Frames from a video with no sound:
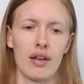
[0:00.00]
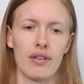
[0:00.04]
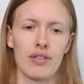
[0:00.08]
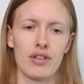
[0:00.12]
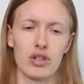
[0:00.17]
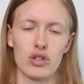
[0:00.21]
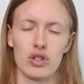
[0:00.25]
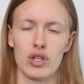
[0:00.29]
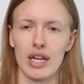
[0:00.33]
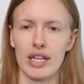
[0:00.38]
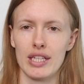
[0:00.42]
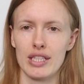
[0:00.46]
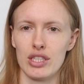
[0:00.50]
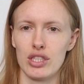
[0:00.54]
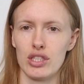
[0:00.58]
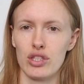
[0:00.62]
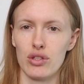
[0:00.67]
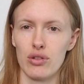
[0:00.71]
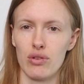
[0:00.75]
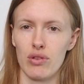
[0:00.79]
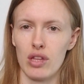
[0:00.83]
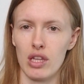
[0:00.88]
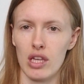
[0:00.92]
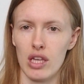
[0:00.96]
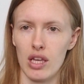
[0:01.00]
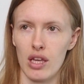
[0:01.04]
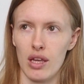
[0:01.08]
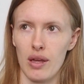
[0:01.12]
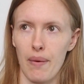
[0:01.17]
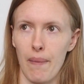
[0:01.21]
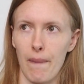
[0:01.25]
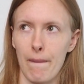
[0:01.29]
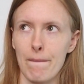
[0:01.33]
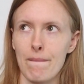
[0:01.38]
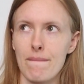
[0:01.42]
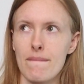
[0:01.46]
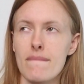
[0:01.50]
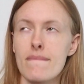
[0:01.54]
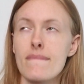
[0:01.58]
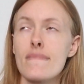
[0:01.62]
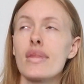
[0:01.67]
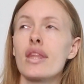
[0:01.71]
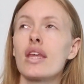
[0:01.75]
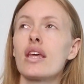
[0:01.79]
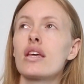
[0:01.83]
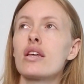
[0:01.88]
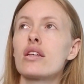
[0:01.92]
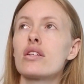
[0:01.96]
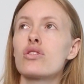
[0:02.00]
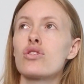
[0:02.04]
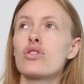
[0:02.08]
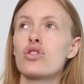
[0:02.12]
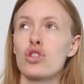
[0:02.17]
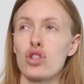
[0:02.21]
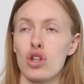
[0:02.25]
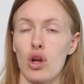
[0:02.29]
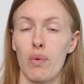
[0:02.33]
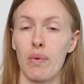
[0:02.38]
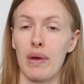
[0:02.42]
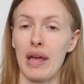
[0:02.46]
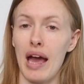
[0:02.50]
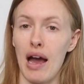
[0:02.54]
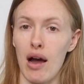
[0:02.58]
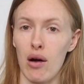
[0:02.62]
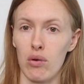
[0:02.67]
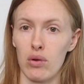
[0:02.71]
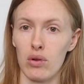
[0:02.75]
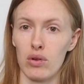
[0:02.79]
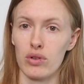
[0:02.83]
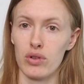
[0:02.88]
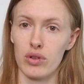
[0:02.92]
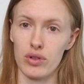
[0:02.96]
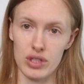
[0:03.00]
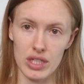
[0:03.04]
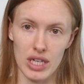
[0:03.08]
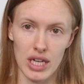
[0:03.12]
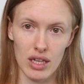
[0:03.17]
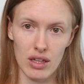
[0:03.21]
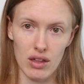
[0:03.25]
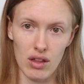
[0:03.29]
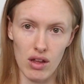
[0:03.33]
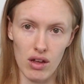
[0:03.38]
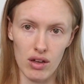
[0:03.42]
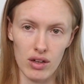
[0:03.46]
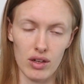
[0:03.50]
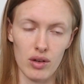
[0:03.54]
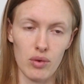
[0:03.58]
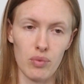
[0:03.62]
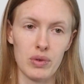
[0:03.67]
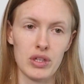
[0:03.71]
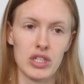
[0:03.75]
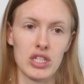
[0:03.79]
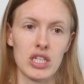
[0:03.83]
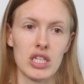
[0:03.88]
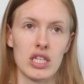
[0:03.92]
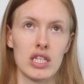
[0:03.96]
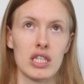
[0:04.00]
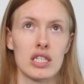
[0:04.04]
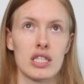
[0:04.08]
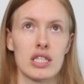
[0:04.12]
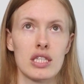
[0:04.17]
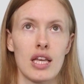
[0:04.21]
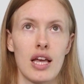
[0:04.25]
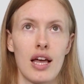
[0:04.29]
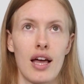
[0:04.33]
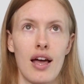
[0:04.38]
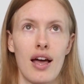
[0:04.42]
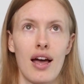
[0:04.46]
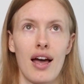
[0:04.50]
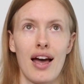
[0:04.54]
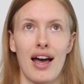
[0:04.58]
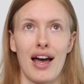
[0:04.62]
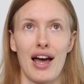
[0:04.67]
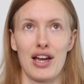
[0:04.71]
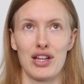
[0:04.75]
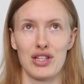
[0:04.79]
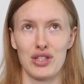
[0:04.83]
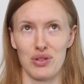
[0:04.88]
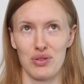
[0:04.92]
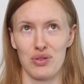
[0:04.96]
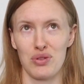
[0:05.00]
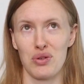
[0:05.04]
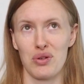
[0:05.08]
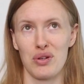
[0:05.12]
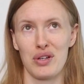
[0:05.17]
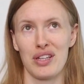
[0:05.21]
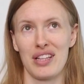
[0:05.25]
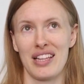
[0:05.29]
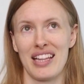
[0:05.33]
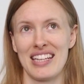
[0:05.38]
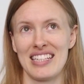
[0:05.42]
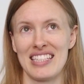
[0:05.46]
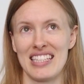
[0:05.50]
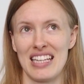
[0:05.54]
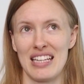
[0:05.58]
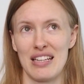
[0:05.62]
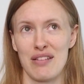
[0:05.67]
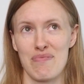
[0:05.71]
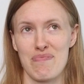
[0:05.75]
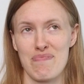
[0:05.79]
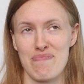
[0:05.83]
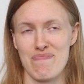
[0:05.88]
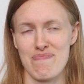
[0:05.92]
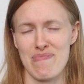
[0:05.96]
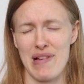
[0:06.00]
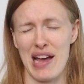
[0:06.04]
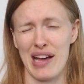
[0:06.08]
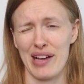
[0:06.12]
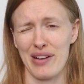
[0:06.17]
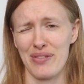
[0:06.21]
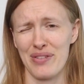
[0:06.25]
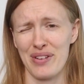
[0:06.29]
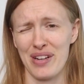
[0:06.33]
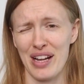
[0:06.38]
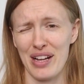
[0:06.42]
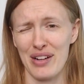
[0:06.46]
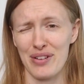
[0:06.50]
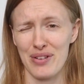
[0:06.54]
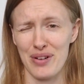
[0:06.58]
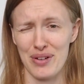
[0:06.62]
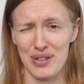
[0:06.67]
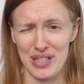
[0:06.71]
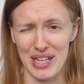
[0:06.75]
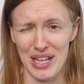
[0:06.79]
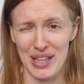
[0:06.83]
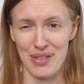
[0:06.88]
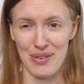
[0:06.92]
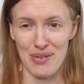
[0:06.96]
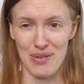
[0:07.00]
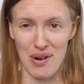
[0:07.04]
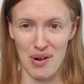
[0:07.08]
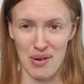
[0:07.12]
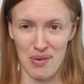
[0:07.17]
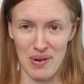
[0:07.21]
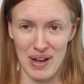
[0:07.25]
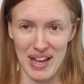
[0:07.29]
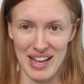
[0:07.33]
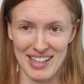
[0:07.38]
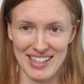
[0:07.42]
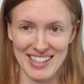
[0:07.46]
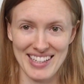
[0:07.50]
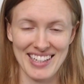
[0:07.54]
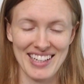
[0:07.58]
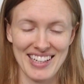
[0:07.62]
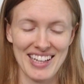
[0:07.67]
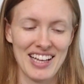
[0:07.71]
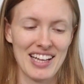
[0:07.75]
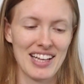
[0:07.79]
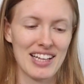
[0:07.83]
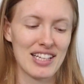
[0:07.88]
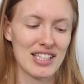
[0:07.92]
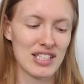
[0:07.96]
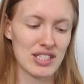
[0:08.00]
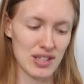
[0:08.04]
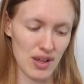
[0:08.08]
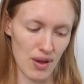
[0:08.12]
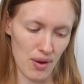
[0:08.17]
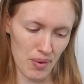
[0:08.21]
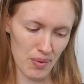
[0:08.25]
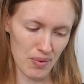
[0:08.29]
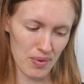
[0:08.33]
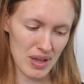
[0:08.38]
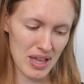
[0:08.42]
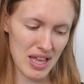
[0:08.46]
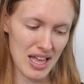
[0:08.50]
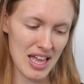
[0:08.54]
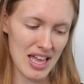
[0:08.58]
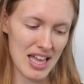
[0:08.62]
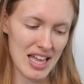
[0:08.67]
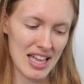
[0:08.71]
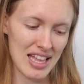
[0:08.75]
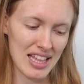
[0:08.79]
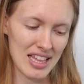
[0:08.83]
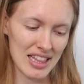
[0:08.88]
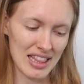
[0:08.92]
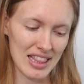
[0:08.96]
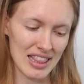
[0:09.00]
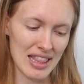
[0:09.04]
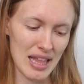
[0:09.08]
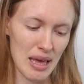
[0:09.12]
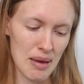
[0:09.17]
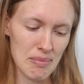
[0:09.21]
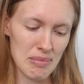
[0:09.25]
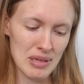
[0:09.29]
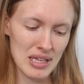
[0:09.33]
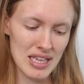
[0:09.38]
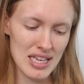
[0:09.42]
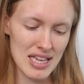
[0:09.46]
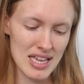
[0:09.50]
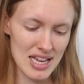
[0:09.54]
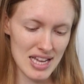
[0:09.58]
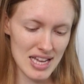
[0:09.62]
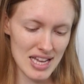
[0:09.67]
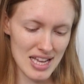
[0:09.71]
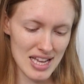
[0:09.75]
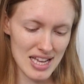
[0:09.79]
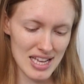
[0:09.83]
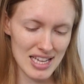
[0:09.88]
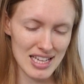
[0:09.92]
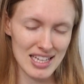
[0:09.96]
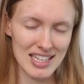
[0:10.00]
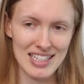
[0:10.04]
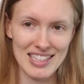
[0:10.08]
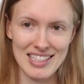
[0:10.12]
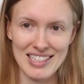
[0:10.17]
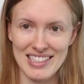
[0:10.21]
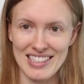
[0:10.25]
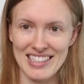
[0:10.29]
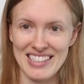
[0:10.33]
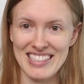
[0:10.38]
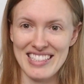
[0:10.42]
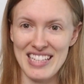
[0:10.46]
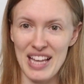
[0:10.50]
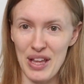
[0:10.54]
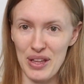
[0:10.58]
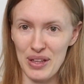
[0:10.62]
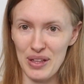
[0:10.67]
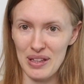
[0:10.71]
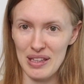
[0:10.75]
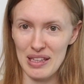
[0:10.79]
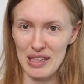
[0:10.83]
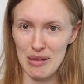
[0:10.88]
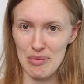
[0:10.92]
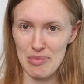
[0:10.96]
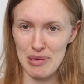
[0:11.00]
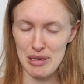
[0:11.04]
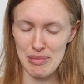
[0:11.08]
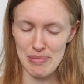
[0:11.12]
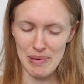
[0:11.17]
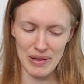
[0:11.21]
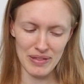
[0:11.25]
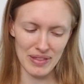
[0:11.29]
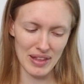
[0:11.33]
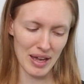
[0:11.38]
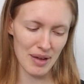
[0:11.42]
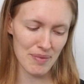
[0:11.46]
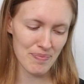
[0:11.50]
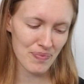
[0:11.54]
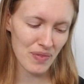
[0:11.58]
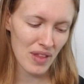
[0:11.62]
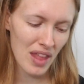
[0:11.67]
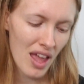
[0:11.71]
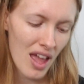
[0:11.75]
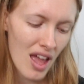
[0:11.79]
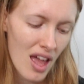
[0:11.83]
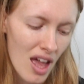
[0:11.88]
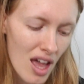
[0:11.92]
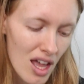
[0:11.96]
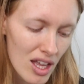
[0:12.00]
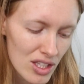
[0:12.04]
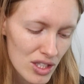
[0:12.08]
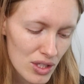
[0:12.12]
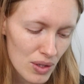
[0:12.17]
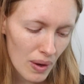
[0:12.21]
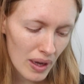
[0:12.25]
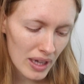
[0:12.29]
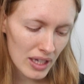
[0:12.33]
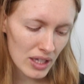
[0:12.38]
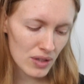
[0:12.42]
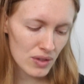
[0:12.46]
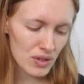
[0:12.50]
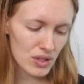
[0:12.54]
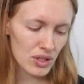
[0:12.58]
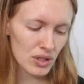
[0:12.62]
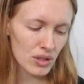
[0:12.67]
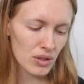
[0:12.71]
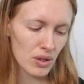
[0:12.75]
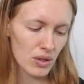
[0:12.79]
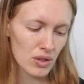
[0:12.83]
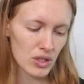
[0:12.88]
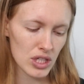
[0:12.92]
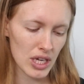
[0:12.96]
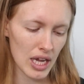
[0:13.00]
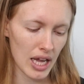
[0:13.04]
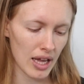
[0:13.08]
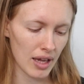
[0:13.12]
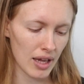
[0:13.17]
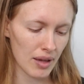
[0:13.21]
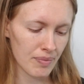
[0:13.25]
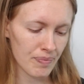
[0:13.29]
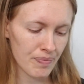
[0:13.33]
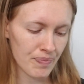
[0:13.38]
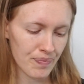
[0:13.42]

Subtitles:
trying to do the Snowy Owl crochet along, which is a tutorial I did back when I crocheted the wrong way. So let me tell you a little bit about that. So I used to crochet